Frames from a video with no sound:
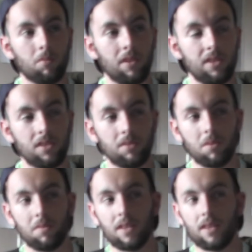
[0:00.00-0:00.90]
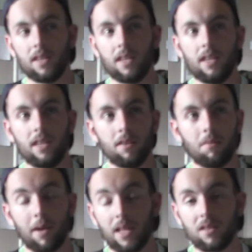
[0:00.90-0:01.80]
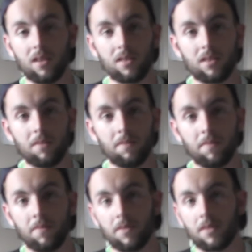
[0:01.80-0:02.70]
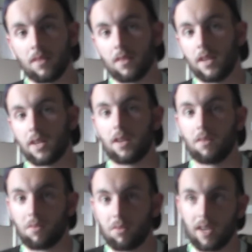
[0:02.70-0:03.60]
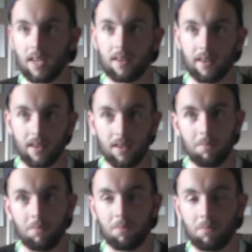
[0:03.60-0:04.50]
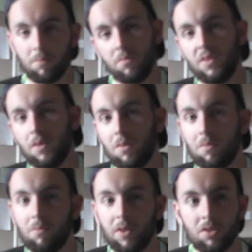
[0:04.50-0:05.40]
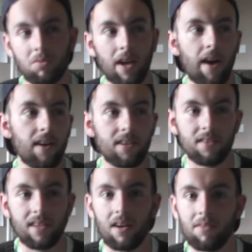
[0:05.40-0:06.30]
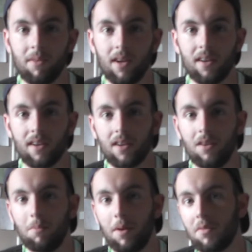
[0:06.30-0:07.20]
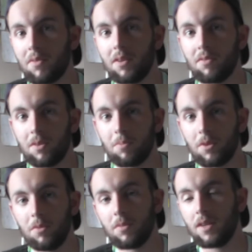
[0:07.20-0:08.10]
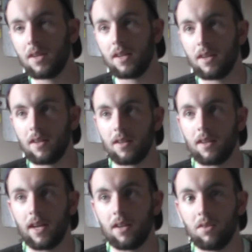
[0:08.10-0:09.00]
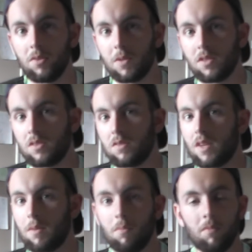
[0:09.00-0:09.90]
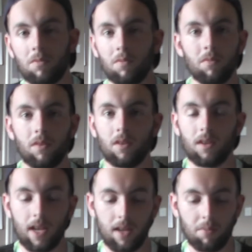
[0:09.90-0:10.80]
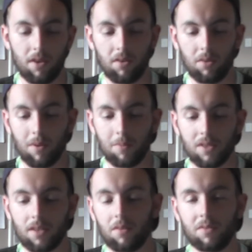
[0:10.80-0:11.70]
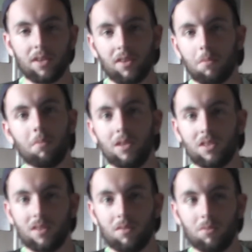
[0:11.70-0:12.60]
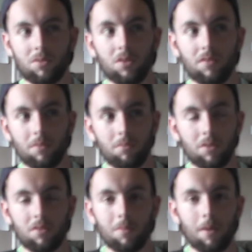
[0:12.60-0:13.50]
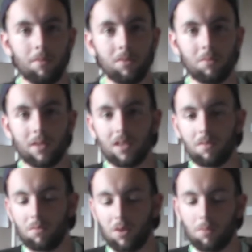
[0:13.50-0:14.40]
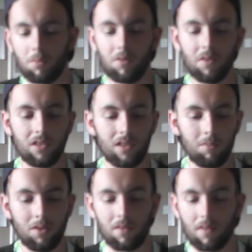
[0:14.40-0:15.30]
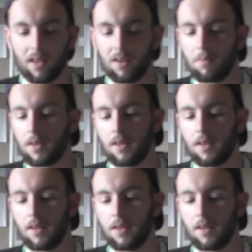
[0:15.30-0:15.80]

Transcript: featured within the main task. I kind of created like a oh, fictional characters out of my like my friendship group, and used pictures of them and put it on the website because they've got their permission. Or two of them, two of the band members were myself and Rob. We featured in the music video,